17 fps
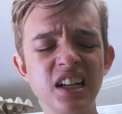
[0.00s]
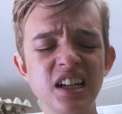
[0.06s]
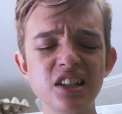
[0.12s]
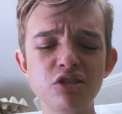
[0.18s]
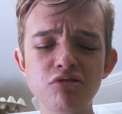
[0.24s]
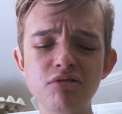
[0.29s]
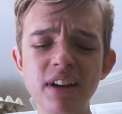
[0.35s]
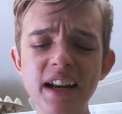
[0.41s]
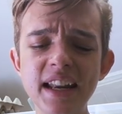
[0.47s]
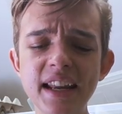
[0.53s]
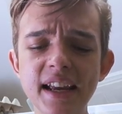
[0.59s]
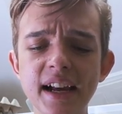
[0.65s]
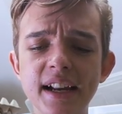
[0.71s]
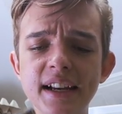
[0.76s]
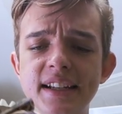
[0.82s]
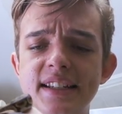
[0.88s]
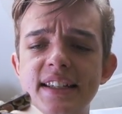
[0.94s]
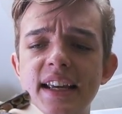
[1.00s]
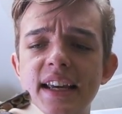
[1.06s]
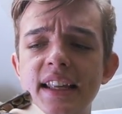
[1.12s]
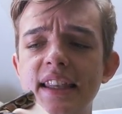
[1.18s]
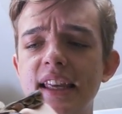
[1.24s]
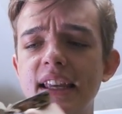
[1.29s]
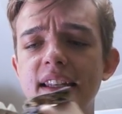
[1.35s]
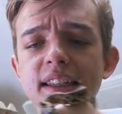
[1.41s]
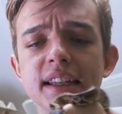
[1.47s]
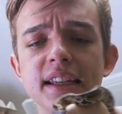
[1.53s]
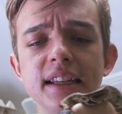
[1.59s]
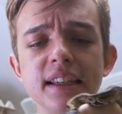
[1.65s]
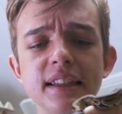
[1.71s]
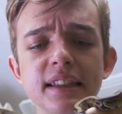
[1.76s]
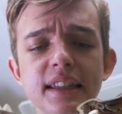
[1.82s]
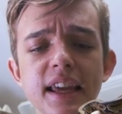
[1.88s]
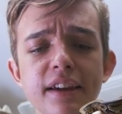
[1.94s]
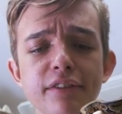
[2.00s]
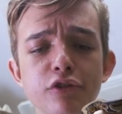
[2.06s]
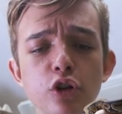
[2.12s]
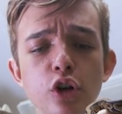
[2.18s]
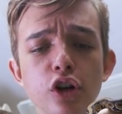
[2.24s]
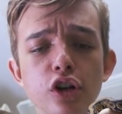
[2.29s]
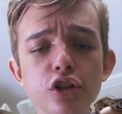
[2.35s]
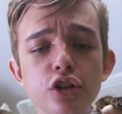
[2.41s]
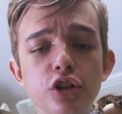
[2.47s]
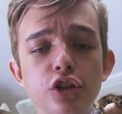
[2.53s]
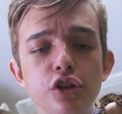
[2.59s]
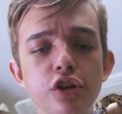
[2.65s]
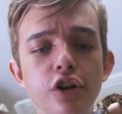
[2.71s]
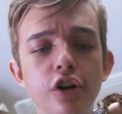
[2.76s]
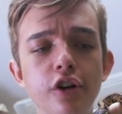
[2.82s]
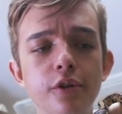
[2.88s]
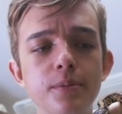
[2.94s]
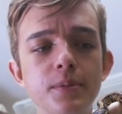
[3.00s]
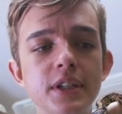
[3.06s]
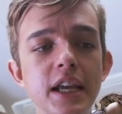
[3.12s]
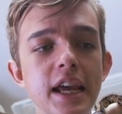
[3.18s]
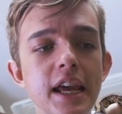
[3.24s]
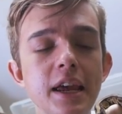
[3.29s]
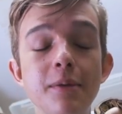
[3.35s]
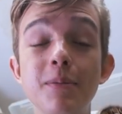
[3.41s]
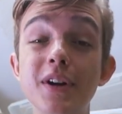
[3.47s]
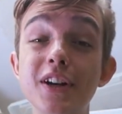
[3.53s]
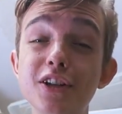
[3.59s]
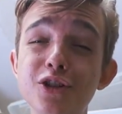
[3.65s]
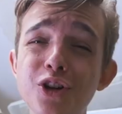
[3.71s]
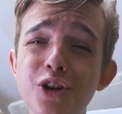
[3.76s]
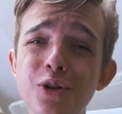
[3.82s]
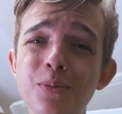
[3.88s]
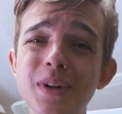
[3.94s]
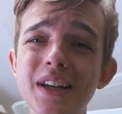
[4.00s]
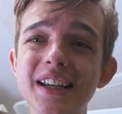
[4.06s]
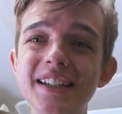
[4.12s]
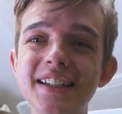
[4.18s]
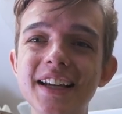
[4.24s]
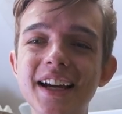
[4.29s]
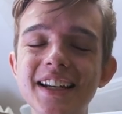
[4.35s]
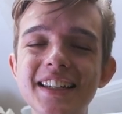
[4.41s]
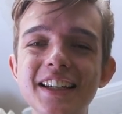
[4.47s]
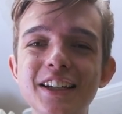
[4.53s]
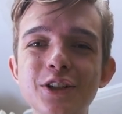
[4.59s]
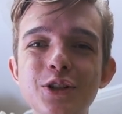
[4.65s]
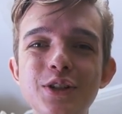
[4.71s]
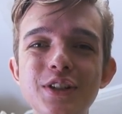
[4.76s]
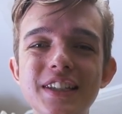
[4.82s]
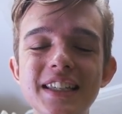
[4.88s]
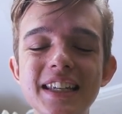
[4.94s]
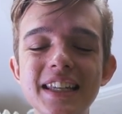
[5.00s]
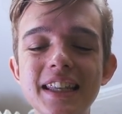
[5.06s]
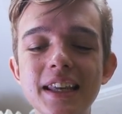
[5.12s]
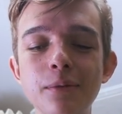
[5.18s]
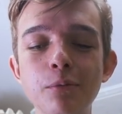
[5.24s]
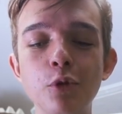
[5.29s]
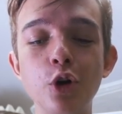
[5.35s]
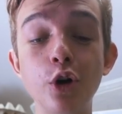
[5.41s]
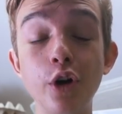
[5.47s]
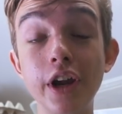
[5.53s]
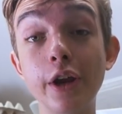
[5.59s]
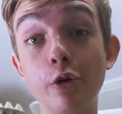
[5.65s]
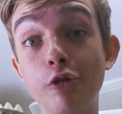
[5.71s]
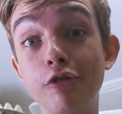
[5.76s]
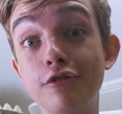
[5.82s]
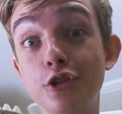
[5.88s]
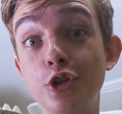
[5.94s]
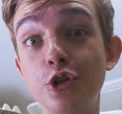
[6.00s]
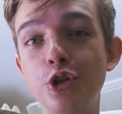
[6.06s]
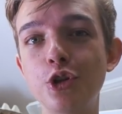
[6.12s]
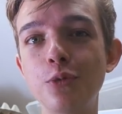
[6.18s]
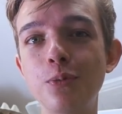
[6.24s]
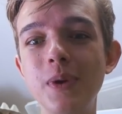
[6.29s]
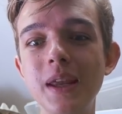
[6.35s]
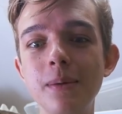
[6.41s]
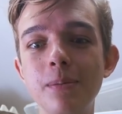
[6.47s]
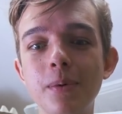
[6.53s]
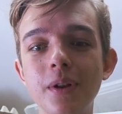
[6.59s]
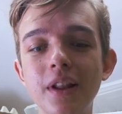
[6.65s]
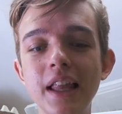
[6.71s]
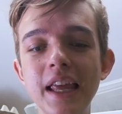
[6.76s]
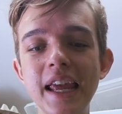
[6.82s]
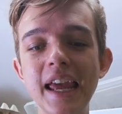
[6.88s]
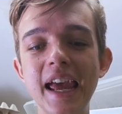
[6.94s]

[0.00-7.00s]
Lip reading: It's really kind of sad that they have to go to new homes, but it's going to be exciting to see them going off to new people